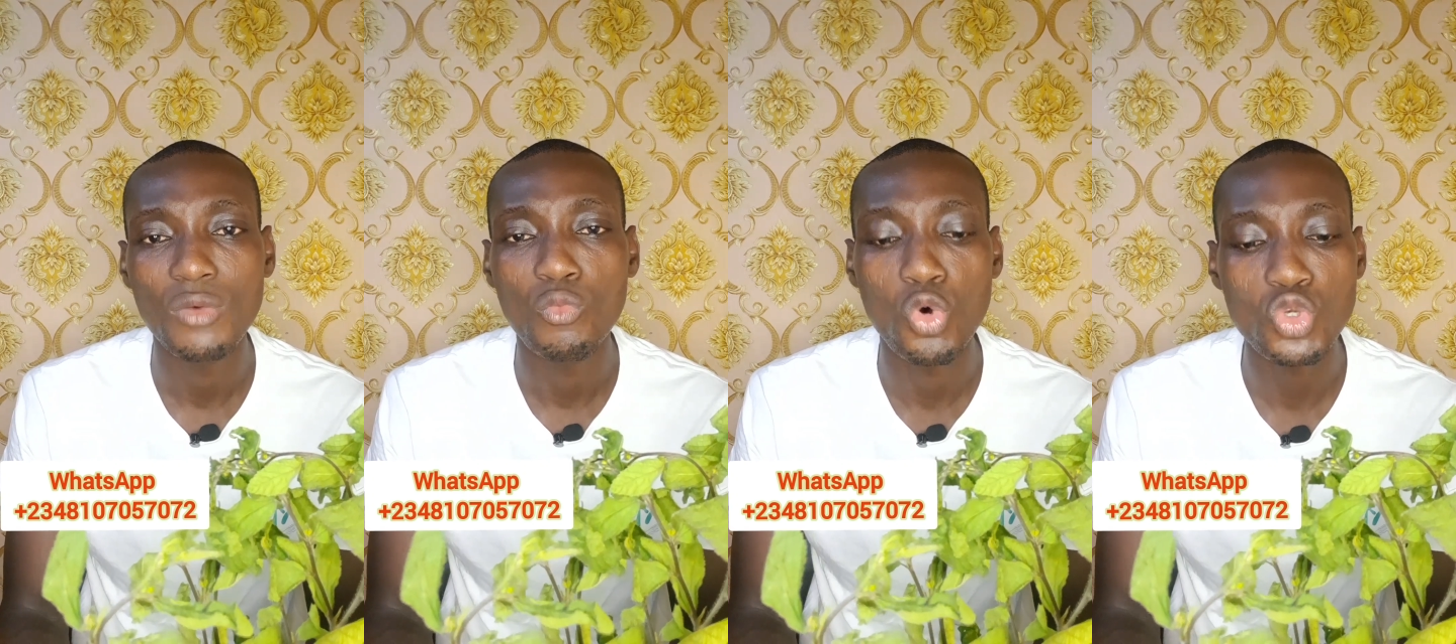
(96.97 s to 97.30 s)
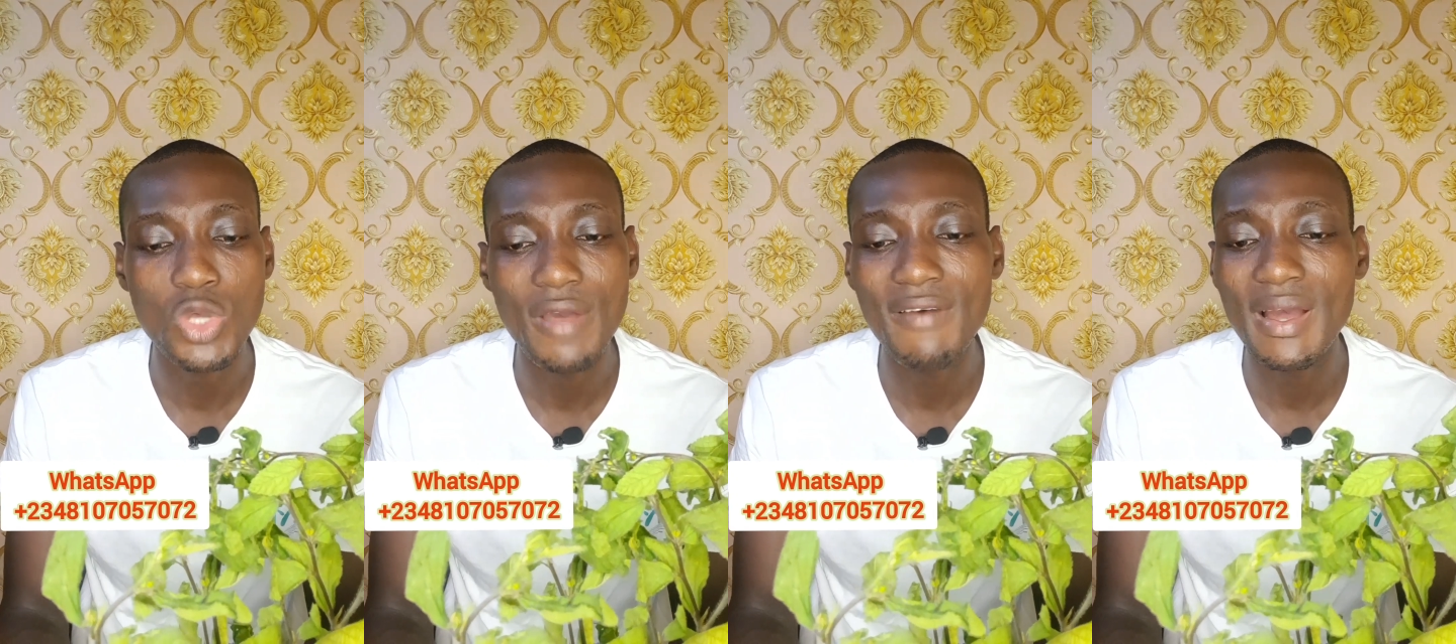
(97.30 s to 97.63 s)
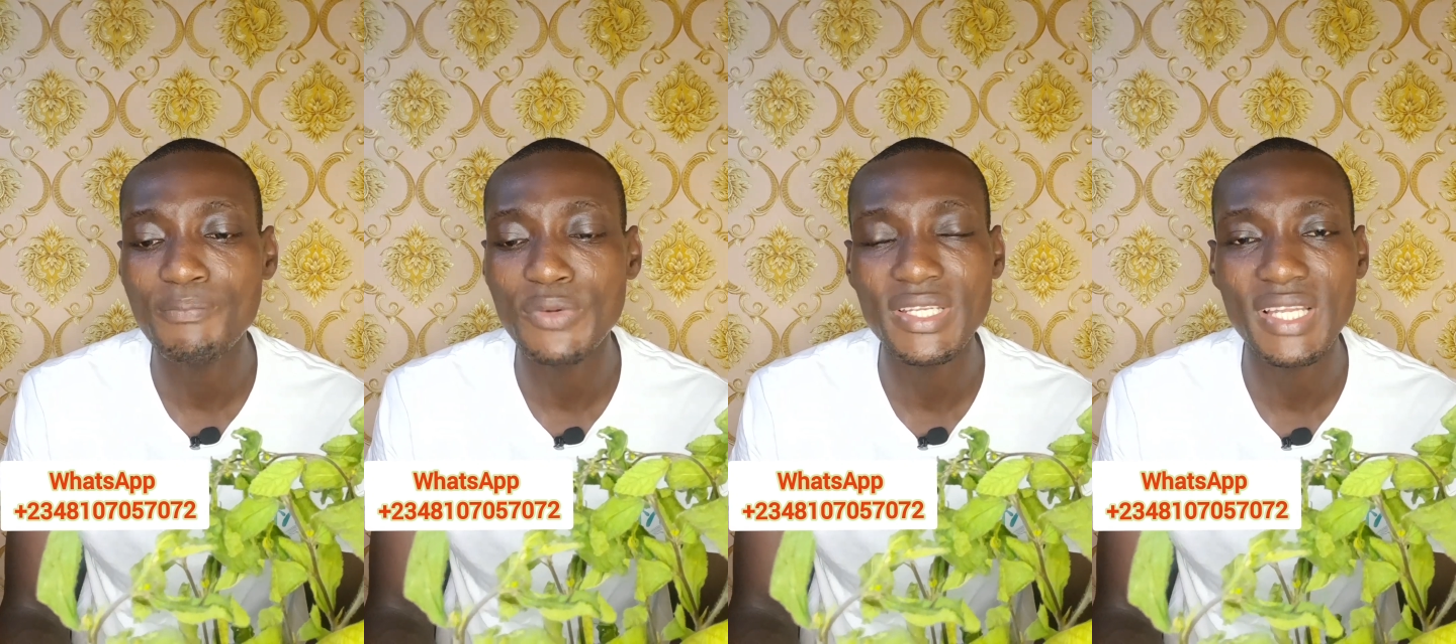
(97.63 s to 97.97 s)
Whatsoever
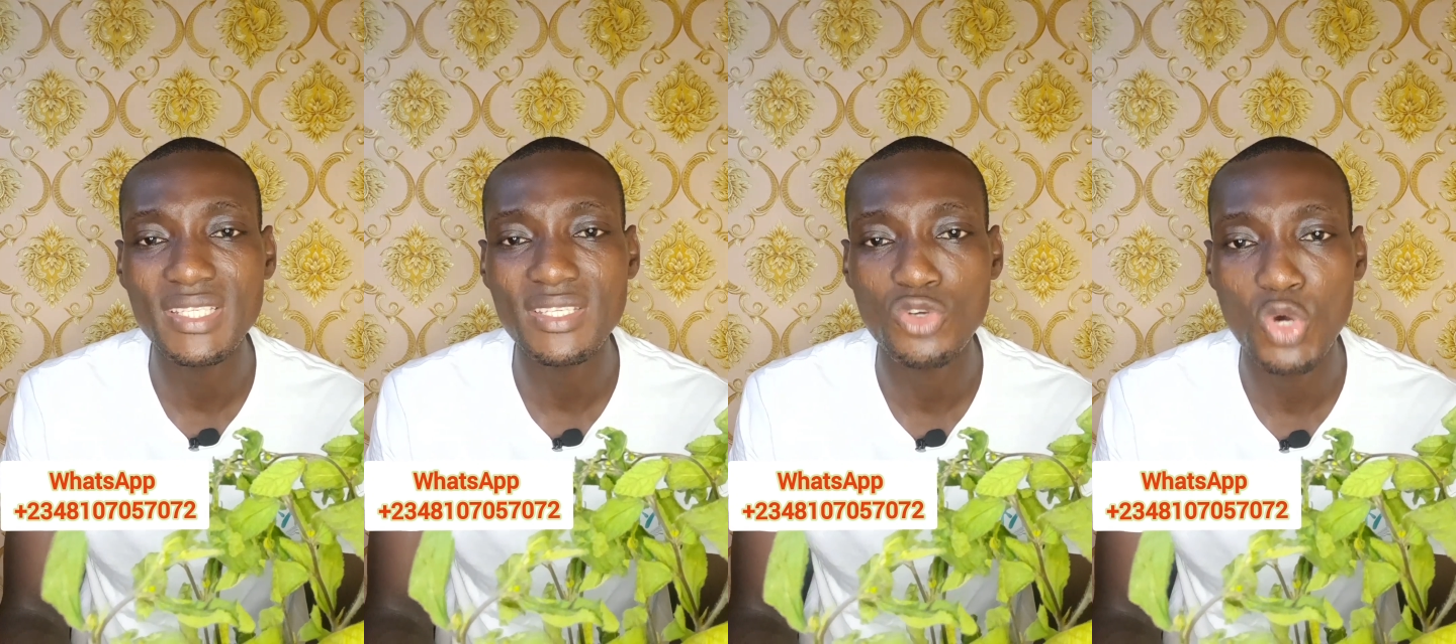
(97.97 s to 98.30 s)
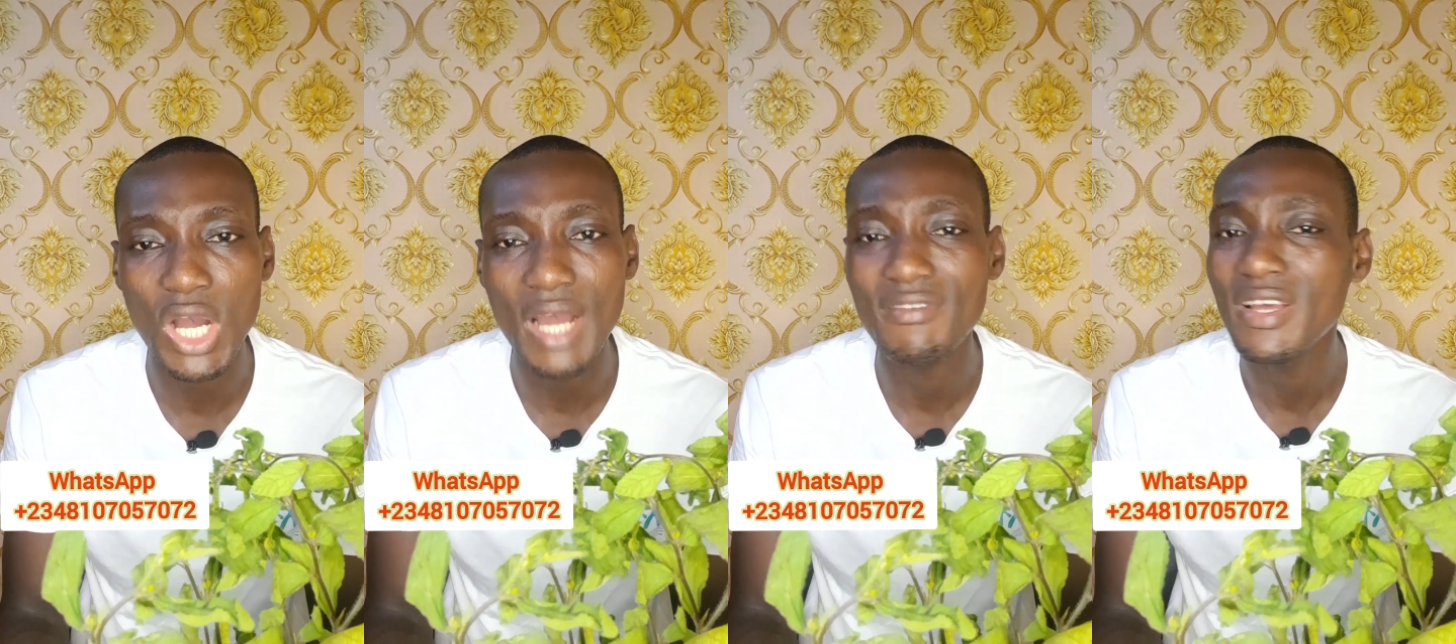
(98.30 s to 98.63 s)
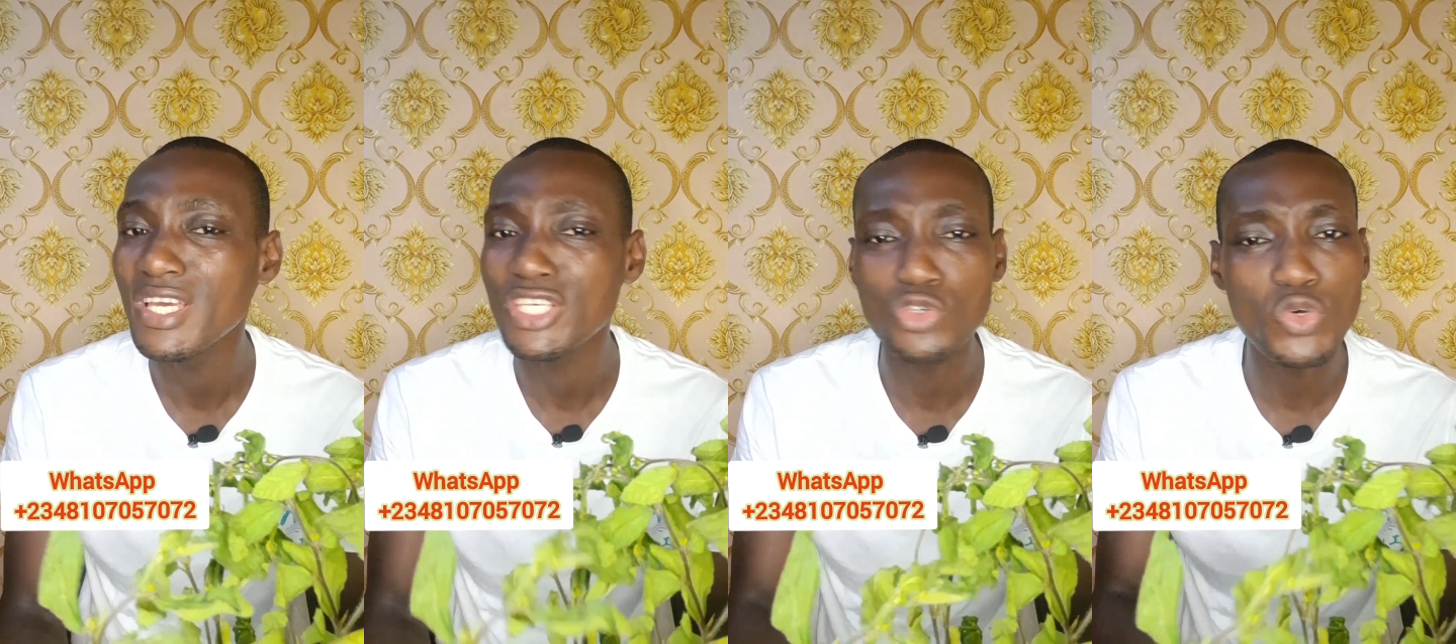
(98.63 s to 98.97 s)
pregnancy you have
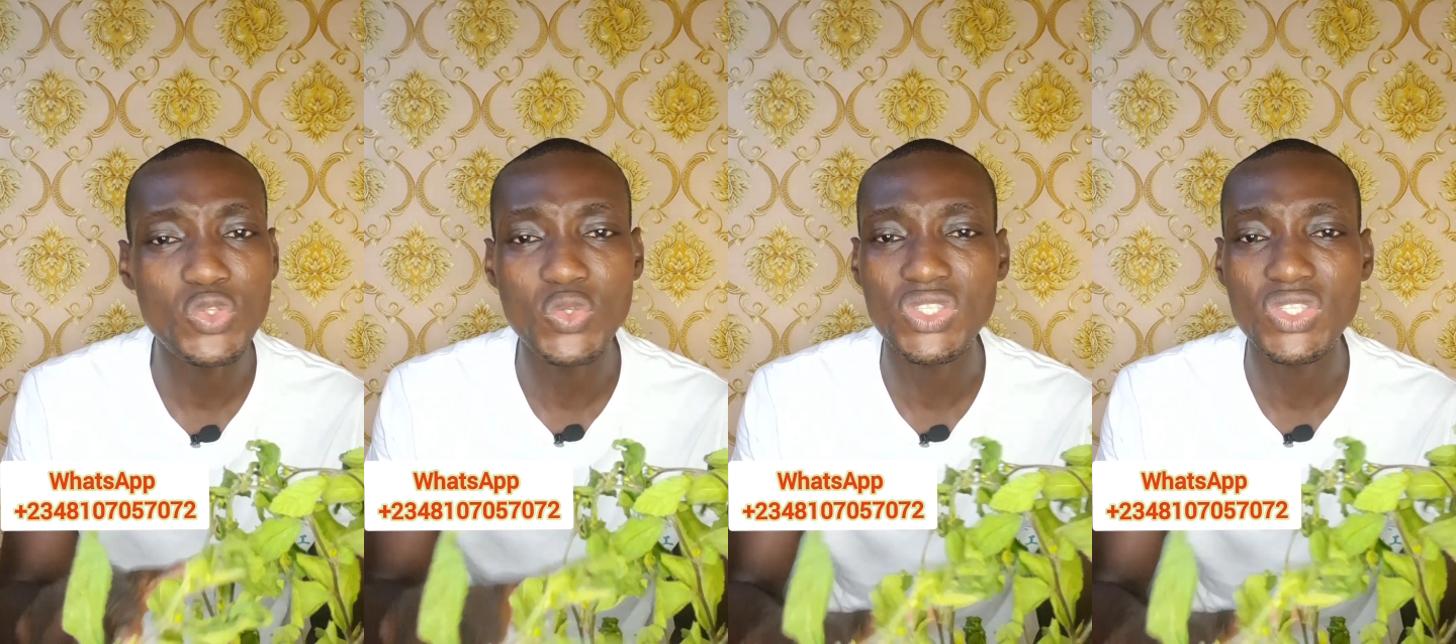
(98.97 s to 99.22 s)
is going to